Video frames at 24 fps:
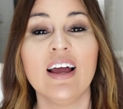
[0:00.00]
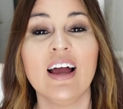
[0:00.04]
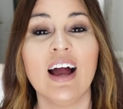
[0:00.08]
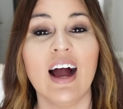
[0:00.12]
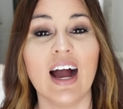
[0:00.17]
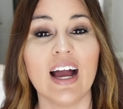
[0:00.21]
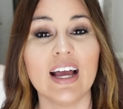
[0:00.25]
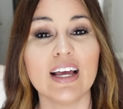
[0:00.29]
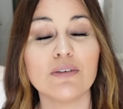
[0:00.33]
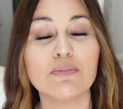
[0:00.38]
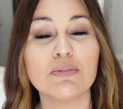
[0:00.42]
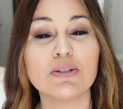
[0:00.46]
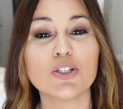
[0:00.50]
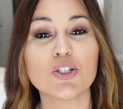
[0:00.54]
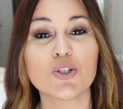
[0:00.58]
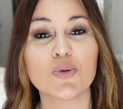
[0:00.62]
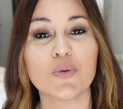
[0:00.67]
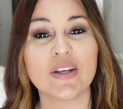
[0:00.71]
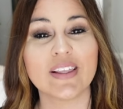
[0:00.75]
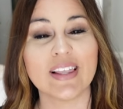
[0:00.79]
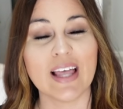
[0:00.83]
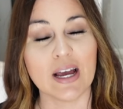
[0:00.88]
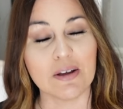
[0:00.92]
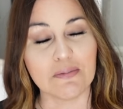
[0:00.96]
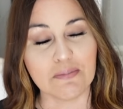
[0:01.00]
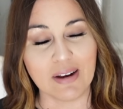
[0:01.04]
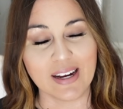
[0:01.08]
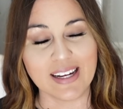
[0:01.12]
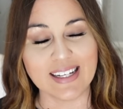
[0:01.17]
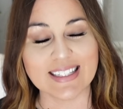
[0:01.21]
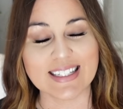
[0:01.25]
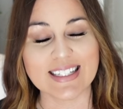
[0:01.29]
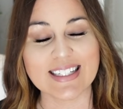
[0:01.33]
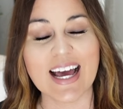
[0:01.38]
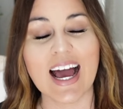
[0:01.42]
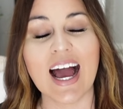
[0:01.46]
I have been doing that my
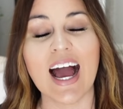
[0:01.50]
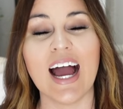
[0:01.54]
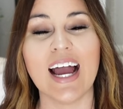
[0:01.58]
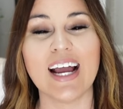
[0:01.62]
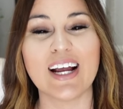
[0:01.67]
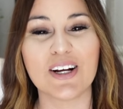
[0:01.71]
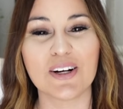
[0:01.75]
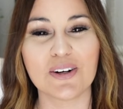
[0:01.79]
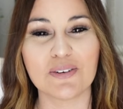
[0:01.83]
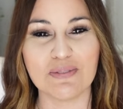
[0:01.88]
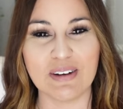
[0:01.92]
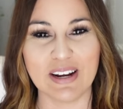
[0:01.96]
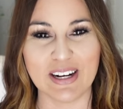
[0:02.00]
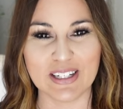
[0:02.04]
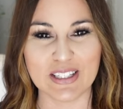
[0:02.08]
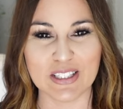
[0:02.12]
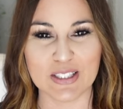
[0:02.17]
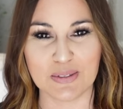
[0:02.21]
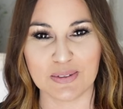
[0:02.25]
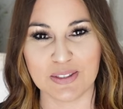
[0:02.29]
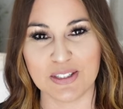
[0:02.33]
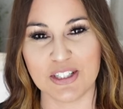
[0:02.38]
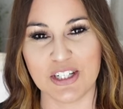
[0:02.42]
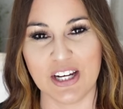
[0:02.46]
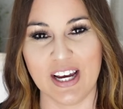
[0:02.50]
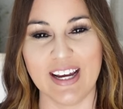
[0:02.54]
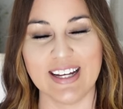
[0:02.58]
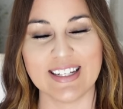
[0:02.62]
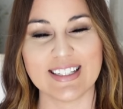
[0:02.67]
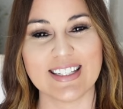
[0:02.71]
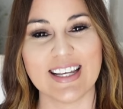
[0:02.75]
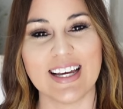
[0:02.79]
entire marriage with Chase.